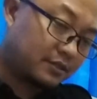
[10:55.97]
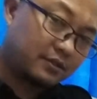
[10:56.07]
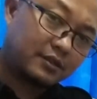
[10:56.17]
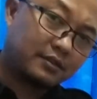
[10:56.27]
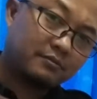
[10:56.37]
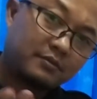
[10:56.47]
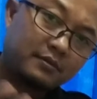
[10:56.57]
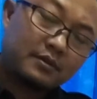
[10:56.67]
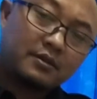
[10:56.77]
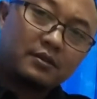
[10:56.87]
You can
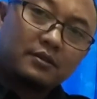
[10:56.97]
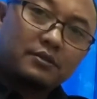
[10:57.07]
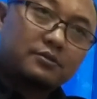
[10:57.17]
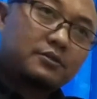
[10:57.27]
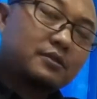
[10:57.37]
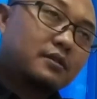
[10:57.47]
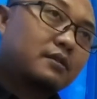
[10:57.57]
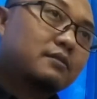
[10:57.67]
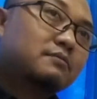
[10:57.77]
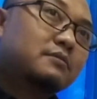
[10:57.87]
use
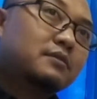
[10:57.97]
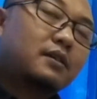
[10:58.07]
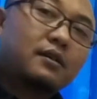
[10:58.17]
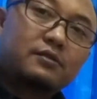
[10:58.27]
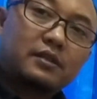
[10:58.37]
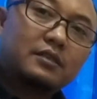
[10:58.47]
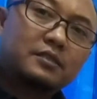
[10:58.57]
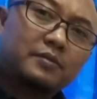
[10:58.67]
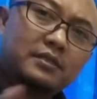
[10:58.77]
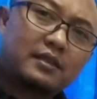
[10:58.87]
other
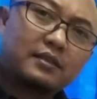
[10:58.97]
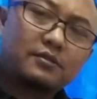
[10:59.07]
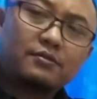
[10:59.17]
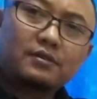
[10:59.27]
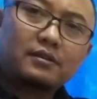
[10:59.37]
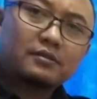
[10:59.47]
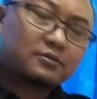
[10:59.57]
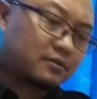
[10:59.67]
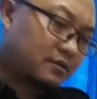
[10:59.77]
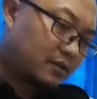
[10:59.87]
databases like Google's
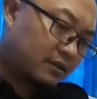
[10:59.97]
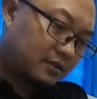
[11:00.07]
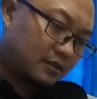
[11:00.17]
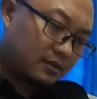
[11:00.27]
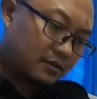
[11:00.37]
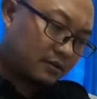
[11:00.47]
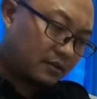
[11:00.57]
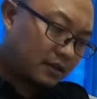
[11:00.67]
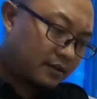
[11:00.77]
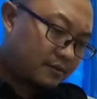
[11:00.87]
or anything like
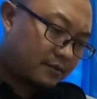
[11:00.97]
that.